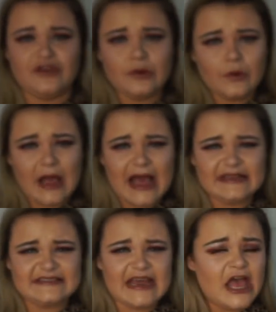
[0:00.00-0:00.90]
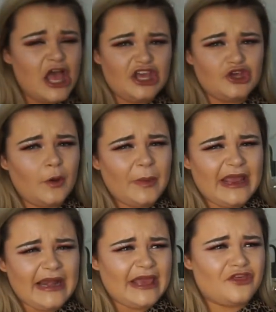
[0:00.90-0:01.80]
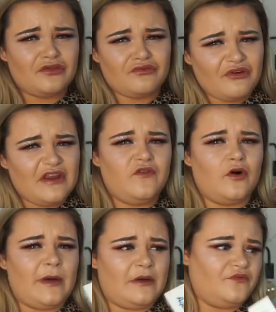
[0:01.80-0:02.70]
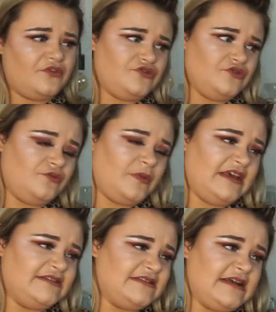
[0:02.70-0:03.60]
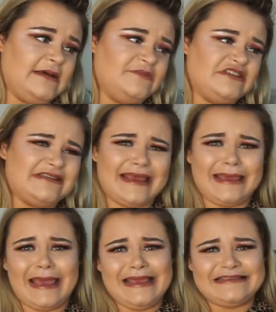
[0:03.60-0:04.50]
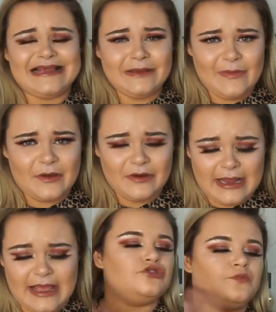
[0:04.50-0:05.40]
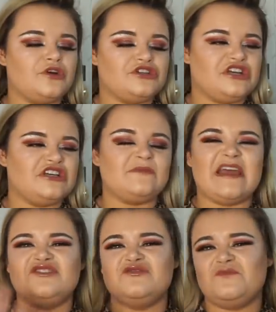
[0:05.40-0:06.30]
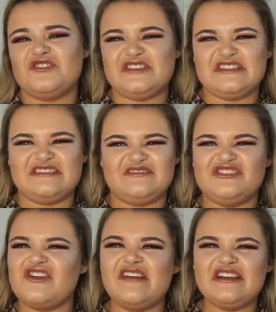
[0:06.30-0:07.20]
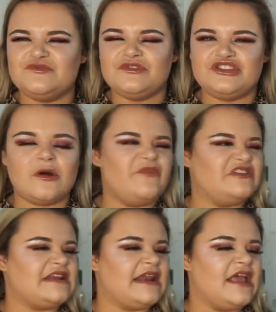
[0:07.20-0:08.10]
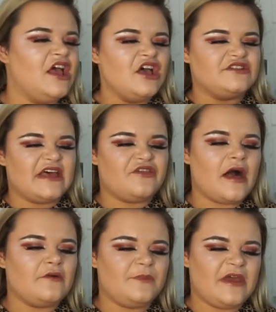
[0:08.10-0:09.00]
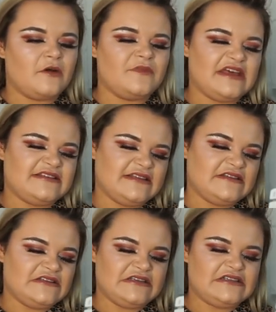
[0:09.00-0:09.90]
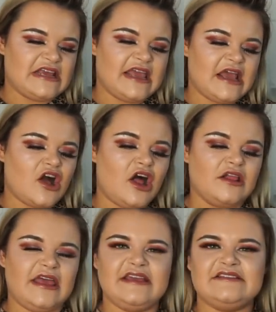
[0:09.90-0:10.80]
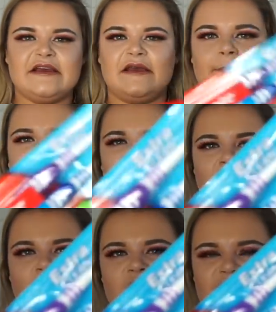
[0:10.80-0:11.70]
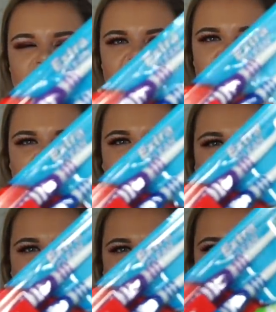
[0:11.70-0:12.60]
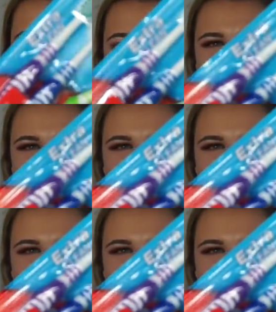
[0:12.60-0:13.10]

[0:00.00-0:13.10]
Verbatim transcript: you go to Asda, you're paying like three, four pounds for the toothpaste. And I'm just like, get yourself a Poundland. Toothbrushes, my toothbrush is just not really doing the job recently. So I thought I would pick up this. This is just a Colgate pack of three. Um,